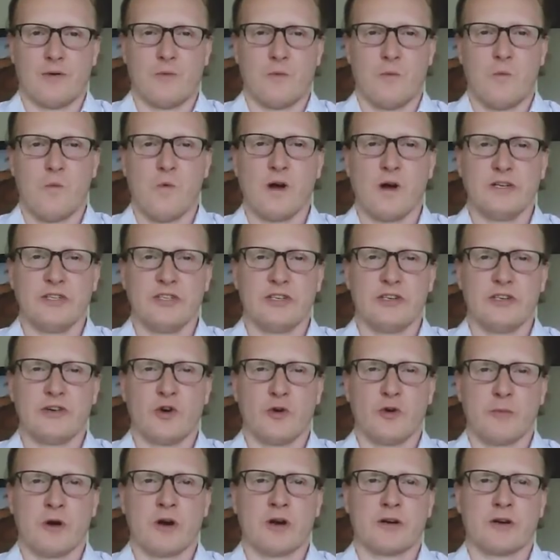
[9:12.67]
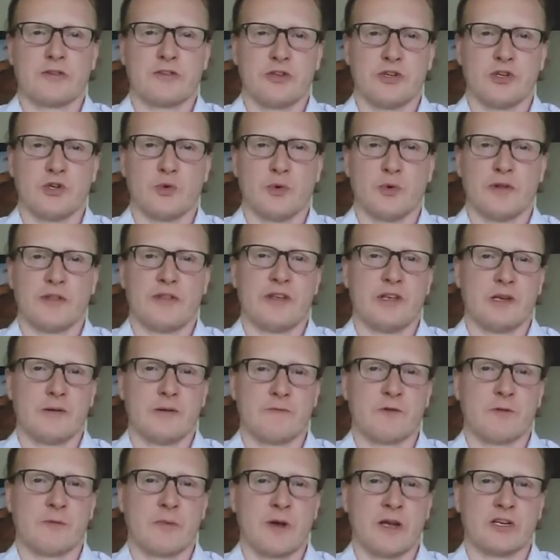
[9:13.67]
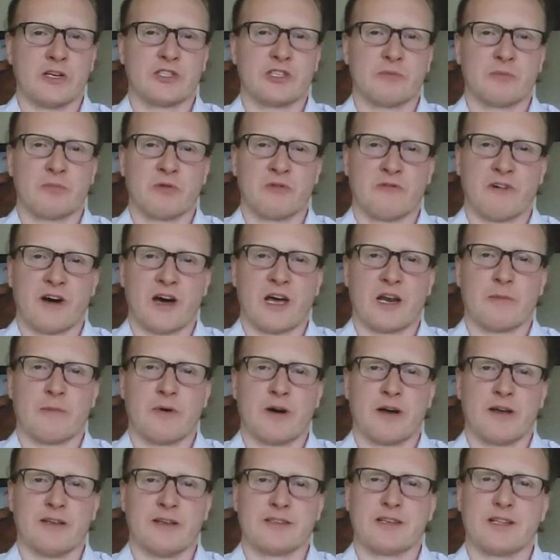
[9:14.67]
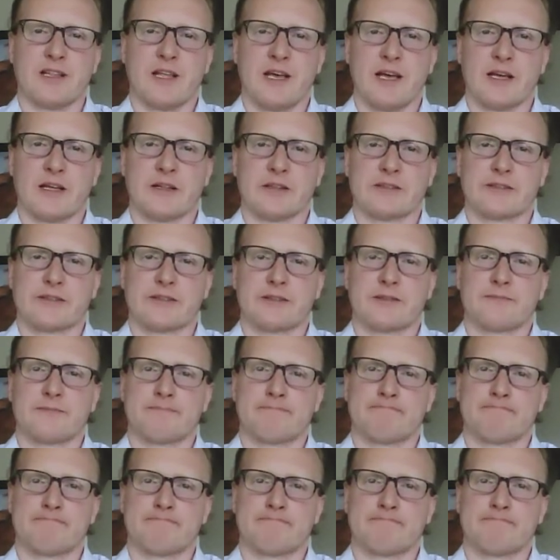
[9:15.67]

What should Omar do with the information provided by his clients?